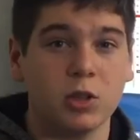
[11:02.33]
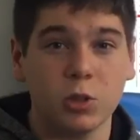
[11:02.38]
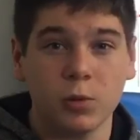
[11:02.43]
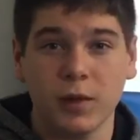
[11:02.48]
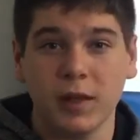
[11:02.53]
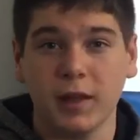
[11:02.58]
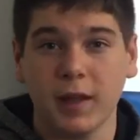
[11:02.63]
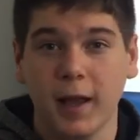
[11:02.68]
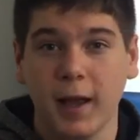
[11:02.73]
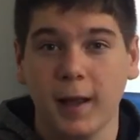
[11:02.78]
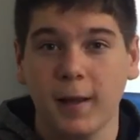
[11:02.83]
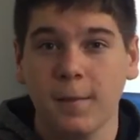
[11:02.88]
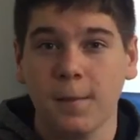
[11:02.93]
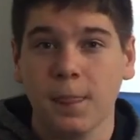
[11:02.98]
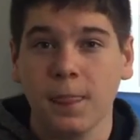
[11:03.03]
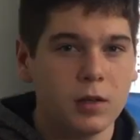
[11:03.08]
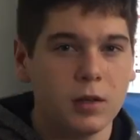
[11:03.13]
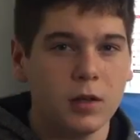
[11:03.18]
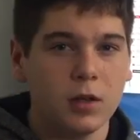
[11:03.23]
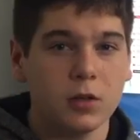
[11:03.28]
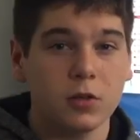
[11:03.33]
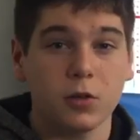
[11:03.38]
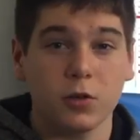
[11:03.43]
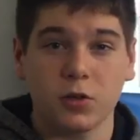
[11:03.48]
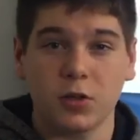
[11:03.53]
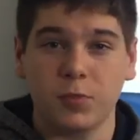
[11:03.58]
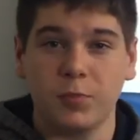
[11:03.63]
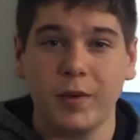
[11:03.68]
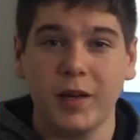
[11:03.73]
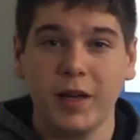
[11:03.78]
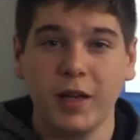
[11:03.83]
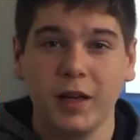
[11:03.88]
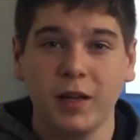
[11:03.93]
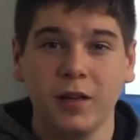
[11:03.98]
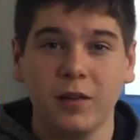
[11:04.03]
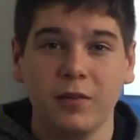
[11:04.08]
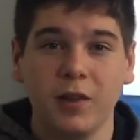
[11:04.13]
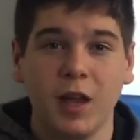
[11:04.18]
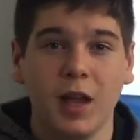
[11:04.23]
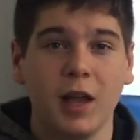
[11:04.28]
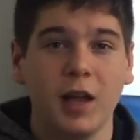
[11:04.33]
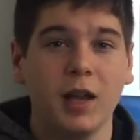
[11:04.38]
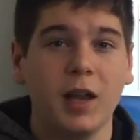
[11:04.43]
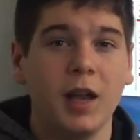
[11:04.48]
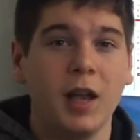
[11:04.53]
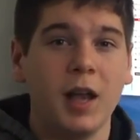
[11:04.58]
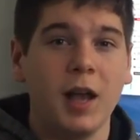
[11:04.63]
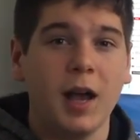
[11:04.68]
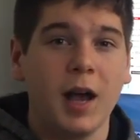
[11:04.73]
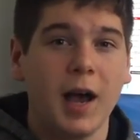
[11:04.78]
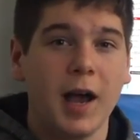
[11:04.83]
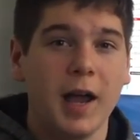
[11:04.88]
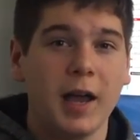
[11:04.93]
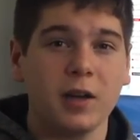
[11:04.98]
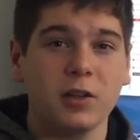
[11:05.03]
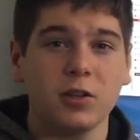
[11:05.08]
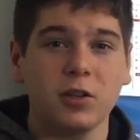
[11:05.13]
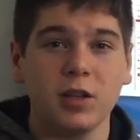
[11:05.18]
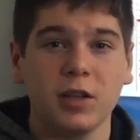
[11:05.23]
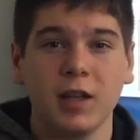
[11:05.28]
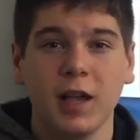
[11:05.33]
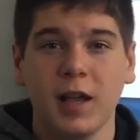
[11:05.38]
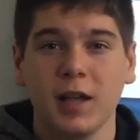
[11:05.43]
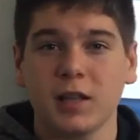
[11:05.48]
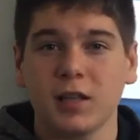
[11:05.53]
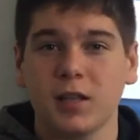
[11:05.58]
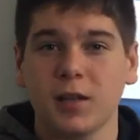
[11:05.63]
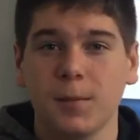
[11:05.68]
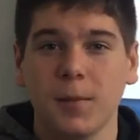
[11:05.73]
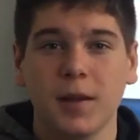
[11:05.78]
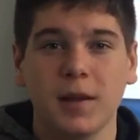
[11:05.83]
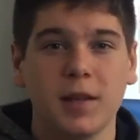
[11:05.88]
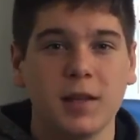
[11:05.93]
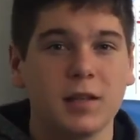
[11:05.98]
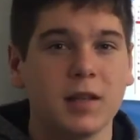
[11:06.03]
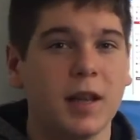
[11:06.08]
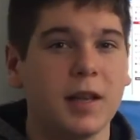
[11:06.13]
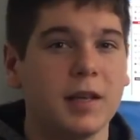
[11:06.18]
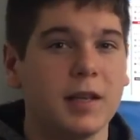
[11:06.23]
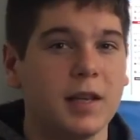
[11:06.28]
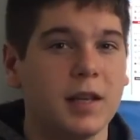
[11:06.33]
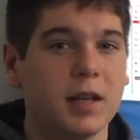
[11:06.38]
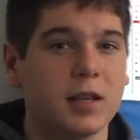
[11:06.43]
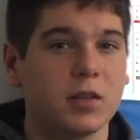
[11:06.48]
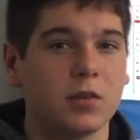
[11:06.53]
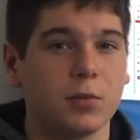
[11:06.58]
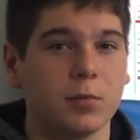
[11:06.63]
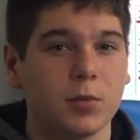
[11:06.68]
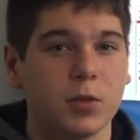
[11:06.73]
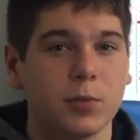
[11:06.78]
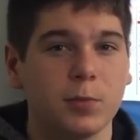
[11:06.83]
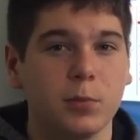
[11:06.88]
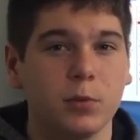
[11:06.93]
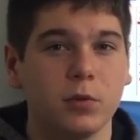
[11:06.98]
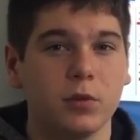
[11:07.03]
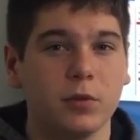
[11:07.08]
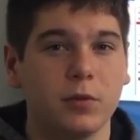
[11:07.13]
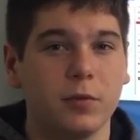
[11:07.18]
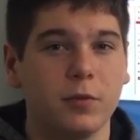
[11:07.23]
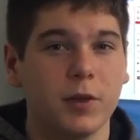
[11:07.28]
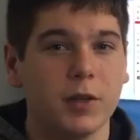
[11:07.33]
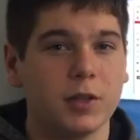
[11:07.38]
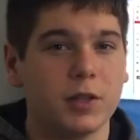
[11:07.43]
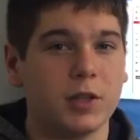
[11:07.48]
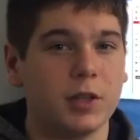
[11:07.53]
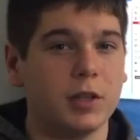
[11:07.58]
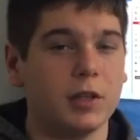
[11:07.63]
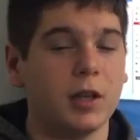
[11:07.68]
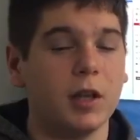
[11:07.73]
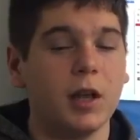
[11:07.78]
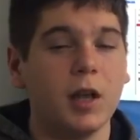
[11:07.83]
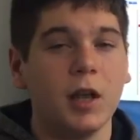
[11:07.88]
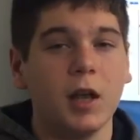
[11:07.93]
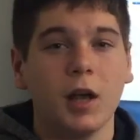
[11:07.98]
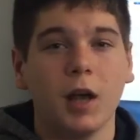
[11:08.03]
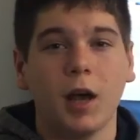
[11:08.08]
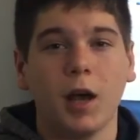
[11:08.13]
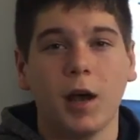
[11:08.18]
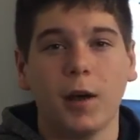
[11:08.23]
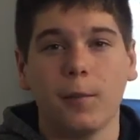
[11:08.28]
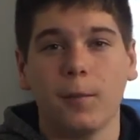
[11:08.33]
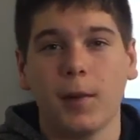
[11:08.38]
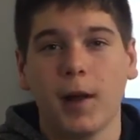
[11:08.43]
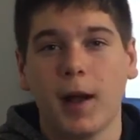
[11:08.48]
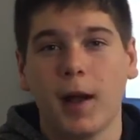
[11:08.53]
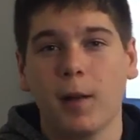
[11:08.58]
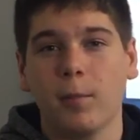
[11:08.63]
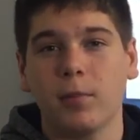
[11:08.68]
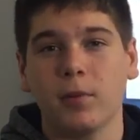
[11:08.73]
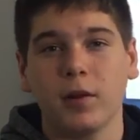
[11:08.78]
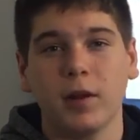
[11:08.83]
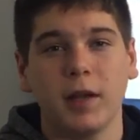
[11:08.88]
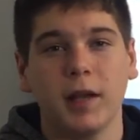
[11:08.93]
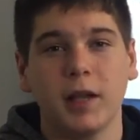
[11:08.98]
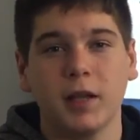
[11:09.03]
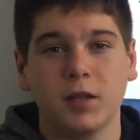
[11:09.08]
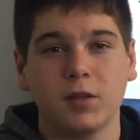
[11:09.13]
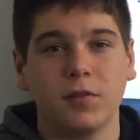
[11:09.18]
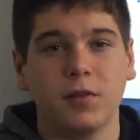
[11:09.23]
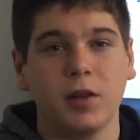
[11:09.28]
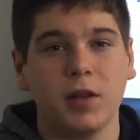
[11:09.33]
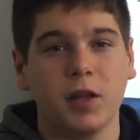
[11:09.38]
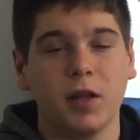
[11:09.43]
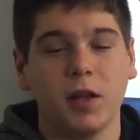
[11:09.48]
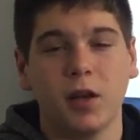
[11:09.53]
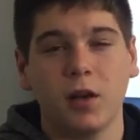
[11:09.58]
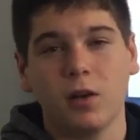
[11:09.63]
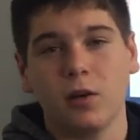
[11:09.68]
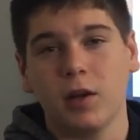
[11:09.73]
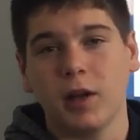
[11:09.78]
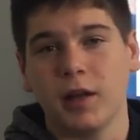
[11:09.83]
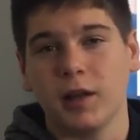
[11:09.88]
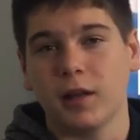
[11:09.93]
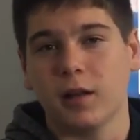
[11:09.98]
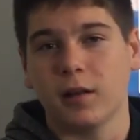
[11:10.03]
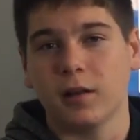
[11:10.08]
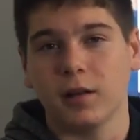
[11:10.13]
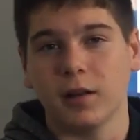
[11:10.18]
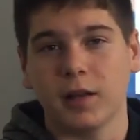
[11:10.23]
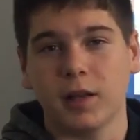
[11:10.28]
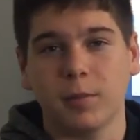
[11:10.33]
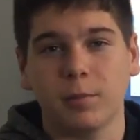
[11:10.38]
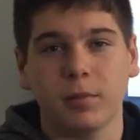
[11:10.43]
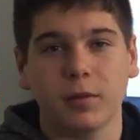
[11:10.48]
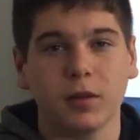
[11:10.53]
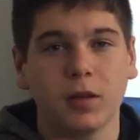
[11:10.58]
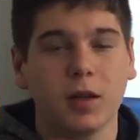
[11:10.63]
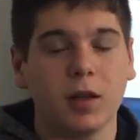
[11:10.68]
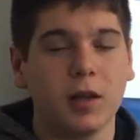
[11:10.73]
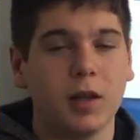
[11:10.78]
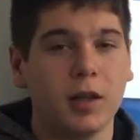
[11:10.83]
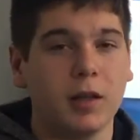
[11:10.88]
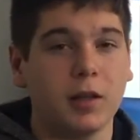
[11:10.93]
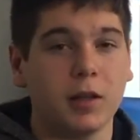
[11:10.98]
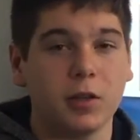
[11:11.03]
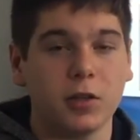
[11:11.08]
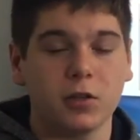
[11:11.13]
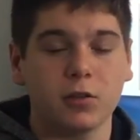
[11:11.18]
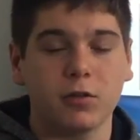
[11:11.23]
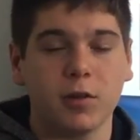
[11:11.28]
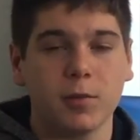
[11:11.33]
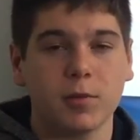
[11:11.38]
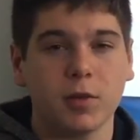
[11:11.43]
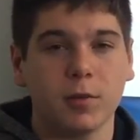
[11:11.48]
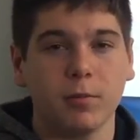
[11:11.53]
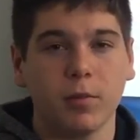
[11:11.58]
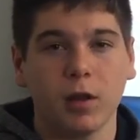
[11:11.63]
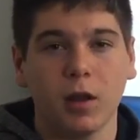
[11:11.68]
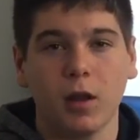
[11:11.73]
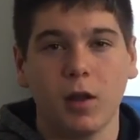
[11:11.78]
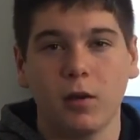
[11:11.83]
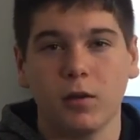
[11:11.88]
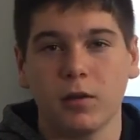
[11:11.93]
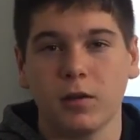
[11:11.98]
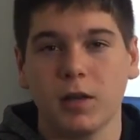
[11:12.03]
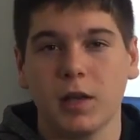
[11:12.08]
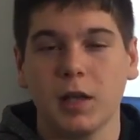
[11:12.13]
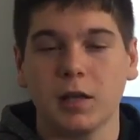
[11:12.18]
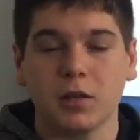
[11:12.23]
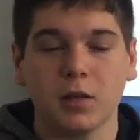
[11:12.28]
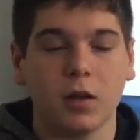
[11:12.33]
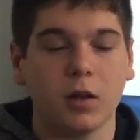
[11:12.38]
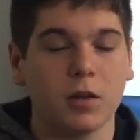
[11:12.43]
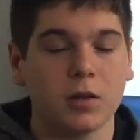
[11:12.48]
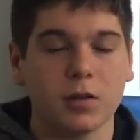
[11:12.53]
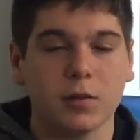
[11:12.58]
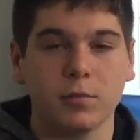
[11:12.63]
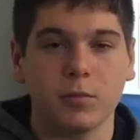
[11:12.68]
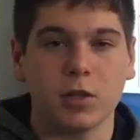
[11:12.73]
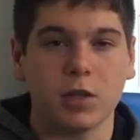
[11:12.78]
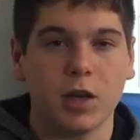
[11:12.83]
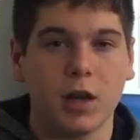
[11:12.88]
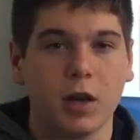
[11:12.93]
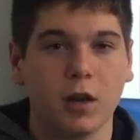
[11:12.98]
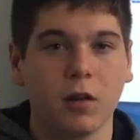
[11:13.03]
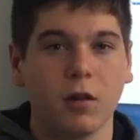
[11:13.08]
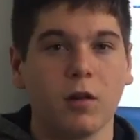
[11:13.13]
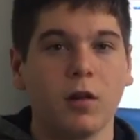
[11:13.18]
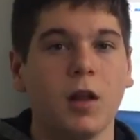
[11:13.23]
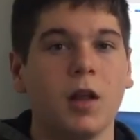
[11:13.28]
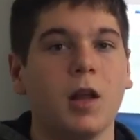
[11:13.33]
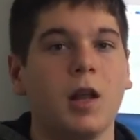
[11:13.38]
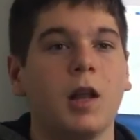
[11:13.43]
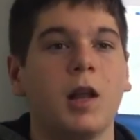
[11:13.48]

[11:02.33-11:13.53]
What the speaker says: doing that. So speaking of that, I actually got some of these ideas from Spooled Fishing. I'll put his video in the link below, in the description below. He has an awesome channel.